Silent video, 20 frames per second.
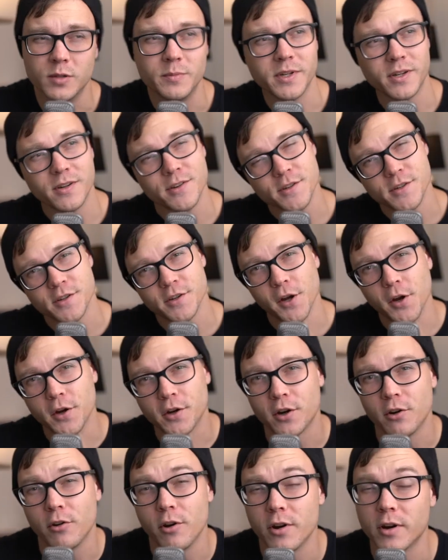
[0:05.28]
because,
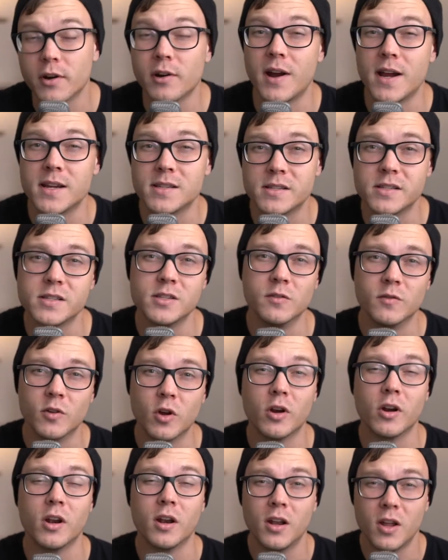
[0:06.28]
Corona crisis and you've got
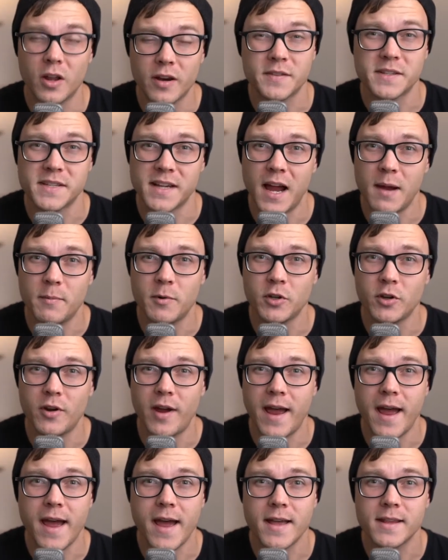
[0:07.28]
a lot of time on your
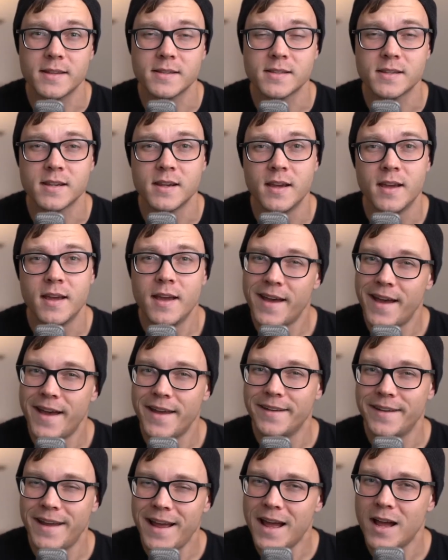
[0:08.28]
hands. And
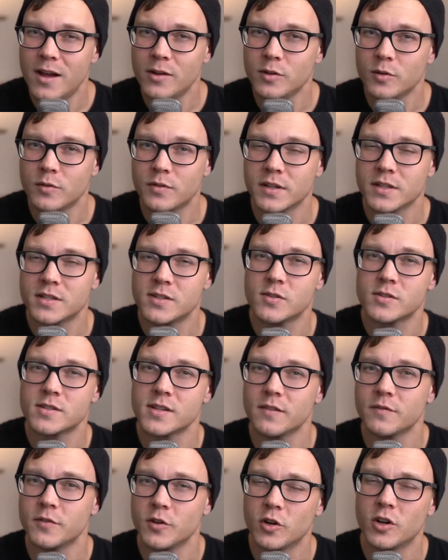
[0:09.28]
now you think to
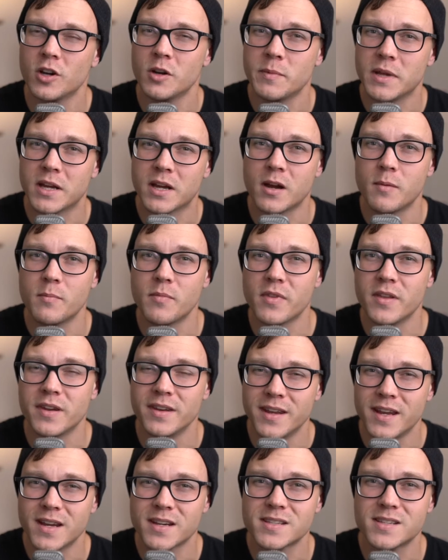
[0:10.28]
yourself, you're going to become the
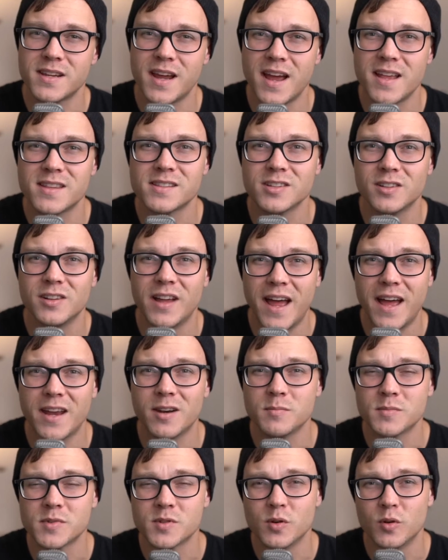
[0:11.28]
next Ansel
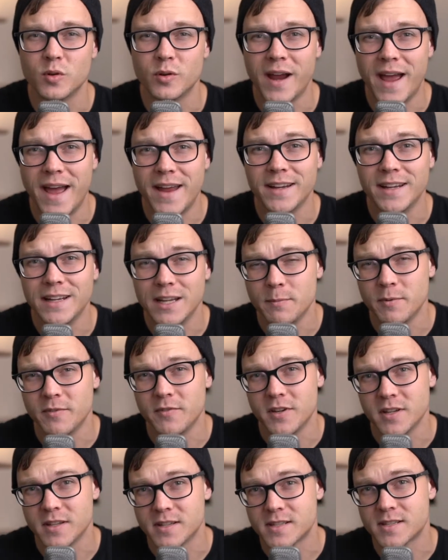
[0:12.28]
Adams or Annie
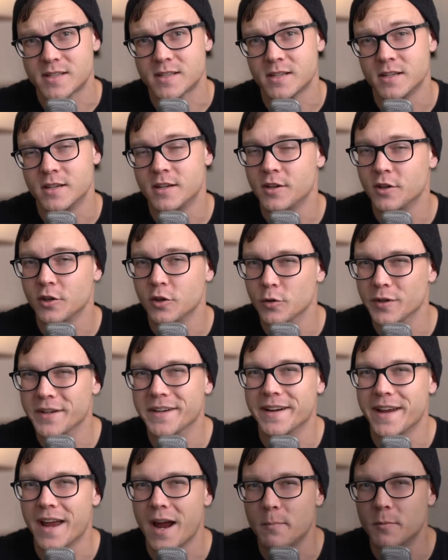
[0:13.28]
Leibovitz. You need a
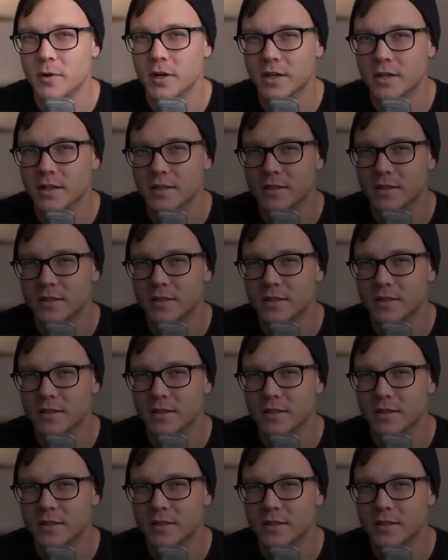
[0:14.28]
camera.